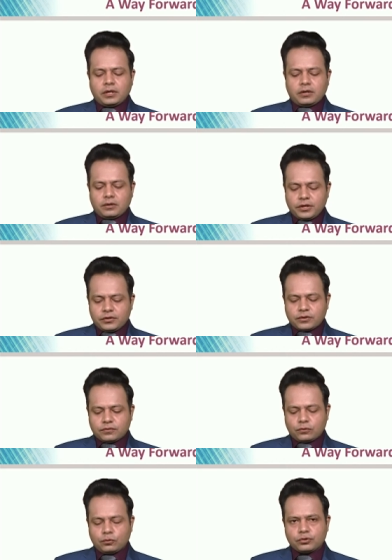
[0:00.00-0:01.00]
Religious
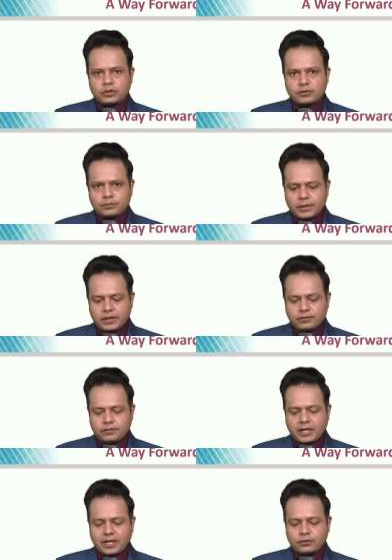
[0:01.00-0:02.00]
solutions
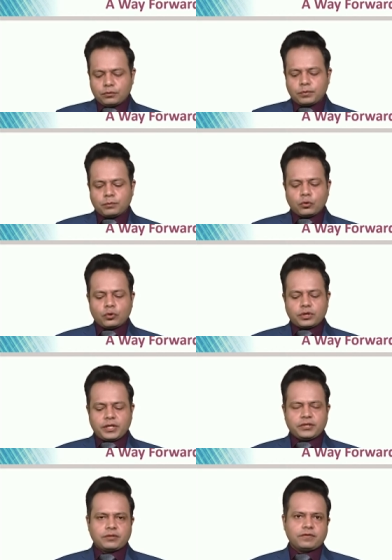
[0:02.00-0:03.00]
means that to promote
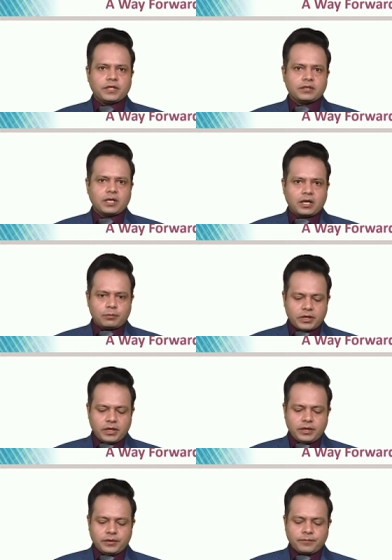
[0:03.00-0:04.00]
interfaith
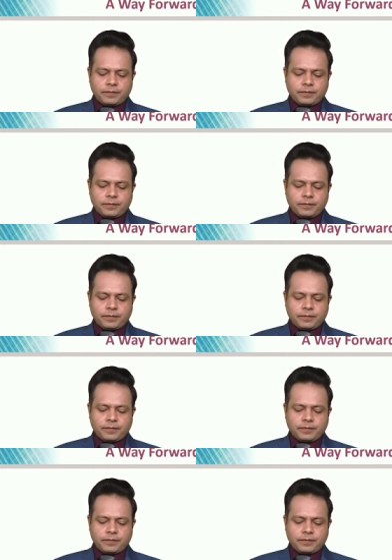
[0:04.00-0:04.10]
harmony